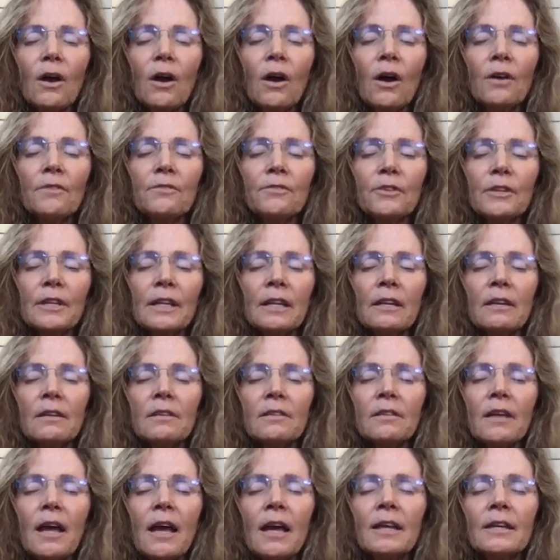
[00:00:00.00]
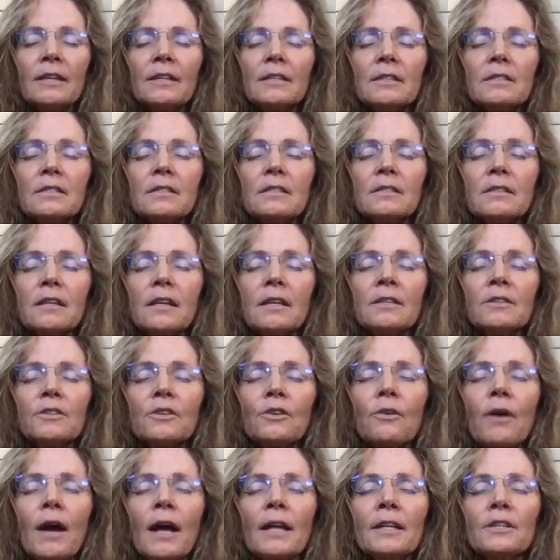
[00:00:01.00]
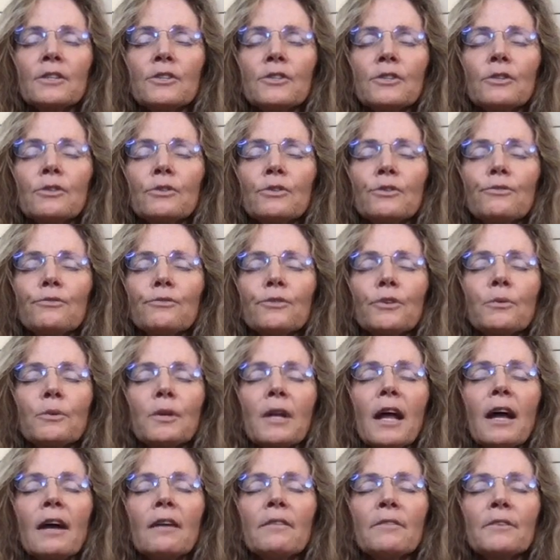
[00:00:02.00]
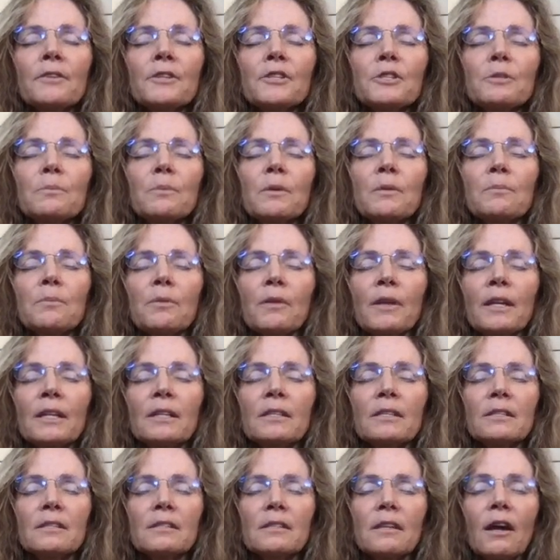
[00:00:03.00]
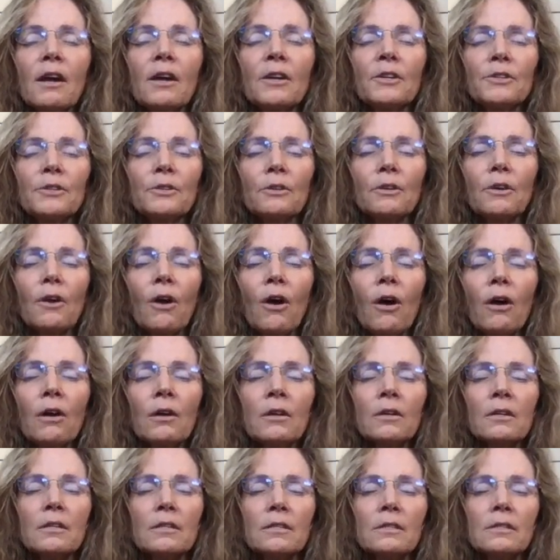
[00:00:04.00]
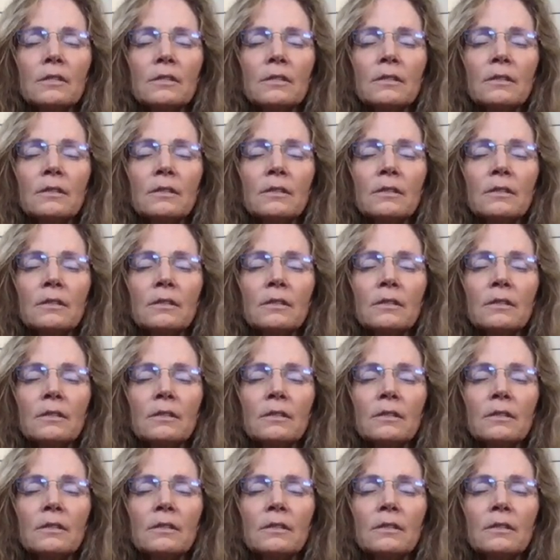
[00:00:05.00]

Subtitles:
Offering thanks and gratitude for whatever has been placed on your heart.